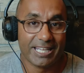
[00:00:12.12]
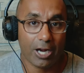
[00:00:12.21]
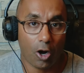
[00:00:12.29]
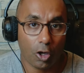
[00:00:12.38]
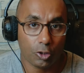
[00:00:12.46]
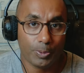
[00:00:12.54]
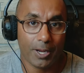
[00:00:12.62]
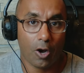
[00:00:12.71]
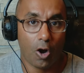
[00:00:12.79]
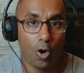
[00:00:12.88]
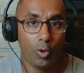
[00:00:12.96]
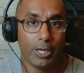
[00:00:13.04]
the Ultimate
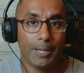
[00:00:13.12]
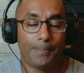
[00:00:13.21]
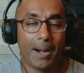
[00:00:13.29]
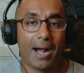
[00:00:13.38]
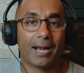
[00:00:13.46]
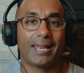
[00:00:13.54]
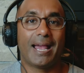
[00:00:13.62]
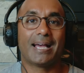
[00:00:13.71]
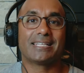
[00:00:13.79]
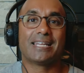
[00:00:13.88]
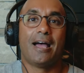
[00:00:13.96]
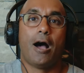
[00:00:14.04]
O D
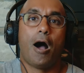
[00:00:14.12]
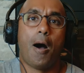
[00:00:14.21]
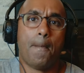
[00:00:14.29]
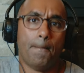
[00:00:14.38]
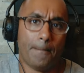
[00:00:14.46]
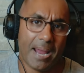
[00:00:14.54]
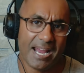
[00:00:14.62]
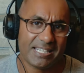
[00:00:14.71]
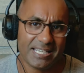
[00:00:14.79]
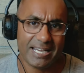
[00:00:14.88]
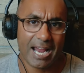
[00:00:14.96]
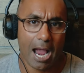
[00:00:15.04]
Podcast,
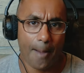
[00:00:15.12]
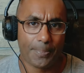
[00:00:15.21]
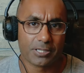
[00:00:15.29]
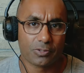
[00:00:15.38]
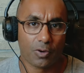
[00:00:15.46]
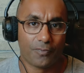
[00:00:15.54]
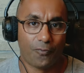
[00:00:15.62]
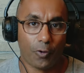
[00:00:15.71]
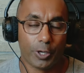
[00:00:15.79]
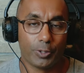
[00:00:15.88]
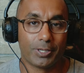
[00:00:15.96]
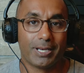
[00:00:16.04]
amazing episode for
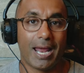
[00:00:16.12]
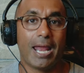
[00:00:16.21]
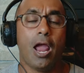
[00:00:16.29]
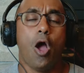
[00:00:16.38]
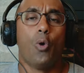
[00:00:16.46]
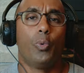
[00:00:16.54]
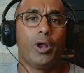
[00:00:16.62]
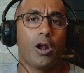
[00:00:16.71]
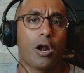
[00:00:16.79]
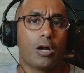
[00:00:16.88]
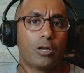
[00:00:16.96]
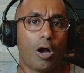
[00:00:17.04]
you today.
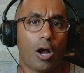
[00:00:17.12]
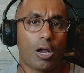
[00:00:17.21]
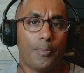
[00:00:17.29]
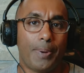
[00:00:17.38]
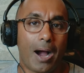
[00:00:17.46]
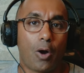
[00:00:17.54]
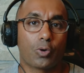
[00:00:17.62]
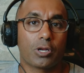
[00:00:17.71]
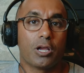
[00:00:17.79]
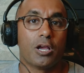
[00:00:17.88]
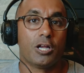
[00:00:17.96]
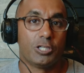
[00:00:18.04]
We're going to talk about
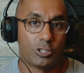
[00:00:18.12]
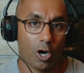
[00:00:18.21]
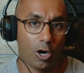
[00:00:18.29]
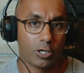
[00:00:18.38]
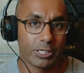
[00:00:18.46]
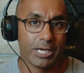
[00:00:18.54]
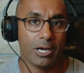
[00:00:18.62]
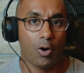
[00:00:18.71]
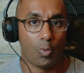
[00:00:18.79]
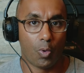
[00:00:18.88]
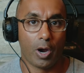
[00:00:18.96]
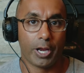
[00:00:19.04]
charging
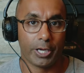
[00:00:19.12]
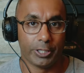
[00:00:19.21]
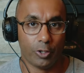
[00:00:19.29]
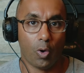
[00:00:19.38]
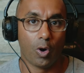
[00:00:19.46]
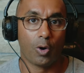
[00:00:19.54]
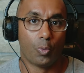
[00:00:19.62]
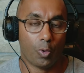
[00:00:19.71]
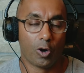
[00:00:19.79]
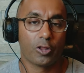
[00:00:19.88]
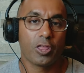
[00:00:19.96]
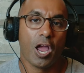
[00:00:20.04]
what you're
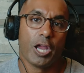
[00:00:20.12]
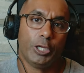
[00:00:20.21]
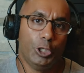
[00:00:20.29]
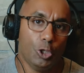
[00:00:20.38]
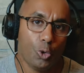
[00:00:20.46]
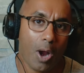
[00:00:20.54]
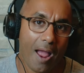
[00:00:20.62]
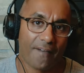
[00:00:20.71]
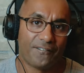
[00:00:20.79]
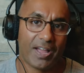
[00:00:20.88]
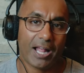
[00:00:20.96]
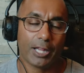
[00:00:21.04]
worth. You
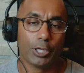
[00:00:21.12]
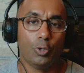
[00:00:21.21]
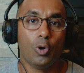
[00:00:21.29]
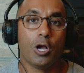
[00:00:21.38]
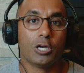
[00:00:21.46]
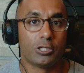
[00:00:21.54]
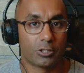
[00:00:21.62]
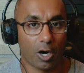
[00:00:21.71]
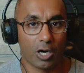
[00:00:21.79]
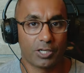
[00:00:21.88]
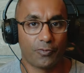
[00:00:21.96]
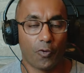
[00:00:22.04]
have value,
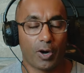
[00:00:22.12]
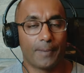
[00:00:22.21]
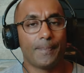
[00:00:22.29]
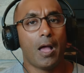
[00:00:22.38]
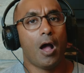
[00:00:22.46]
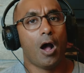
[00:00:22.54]
charge for it.